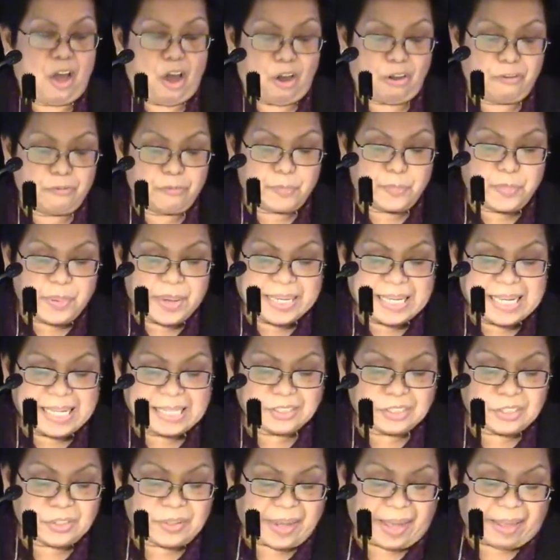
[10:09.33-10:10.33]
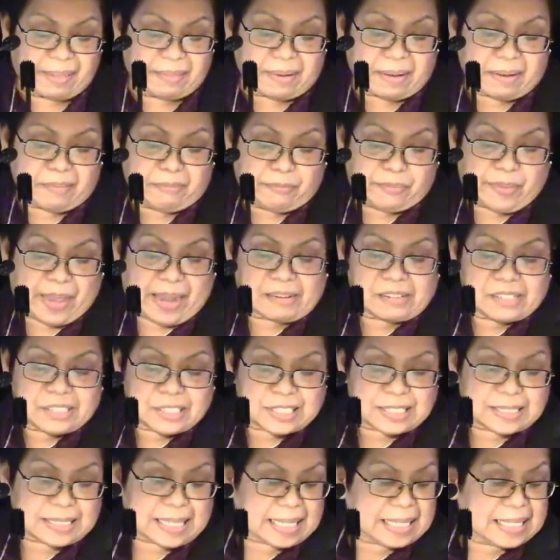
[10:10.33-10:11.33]
of bringing together
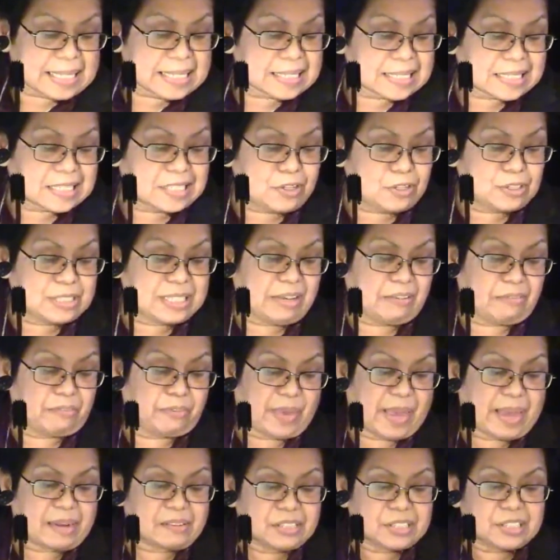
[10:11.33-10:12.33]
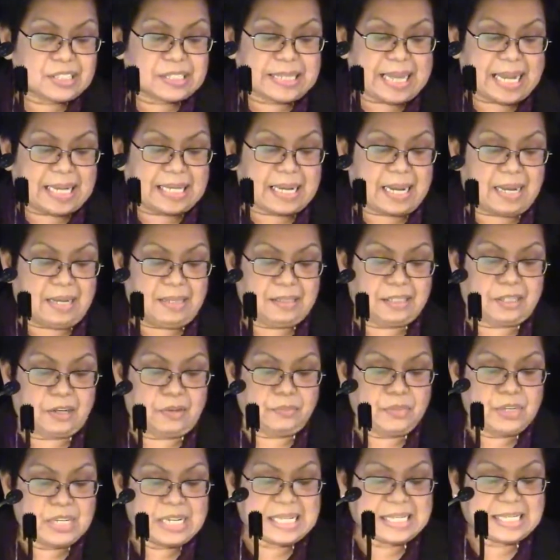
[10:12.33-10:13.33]
various studies using various data on
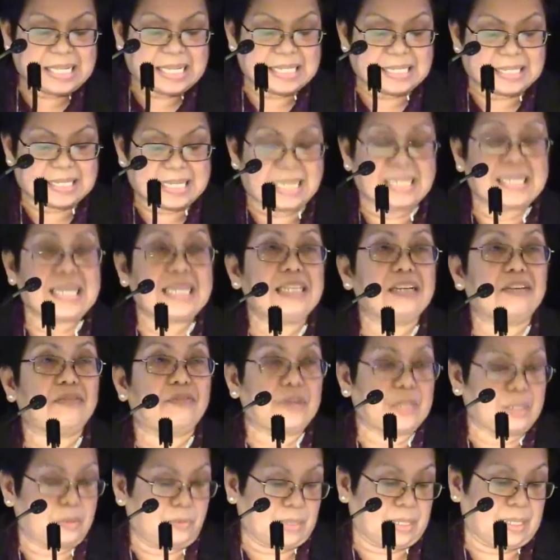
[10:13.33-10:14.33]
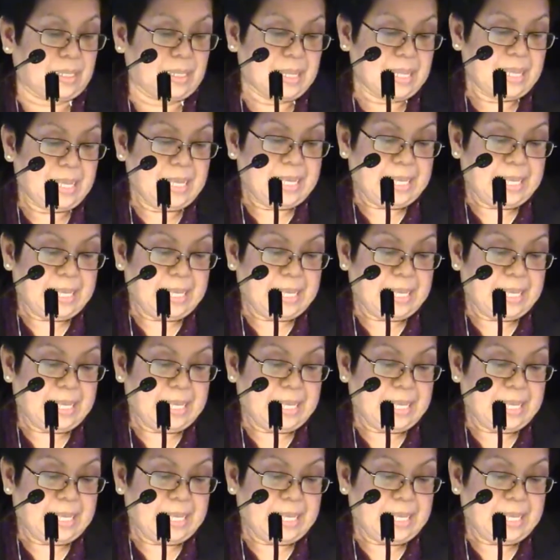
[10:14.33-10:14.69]
communities and individual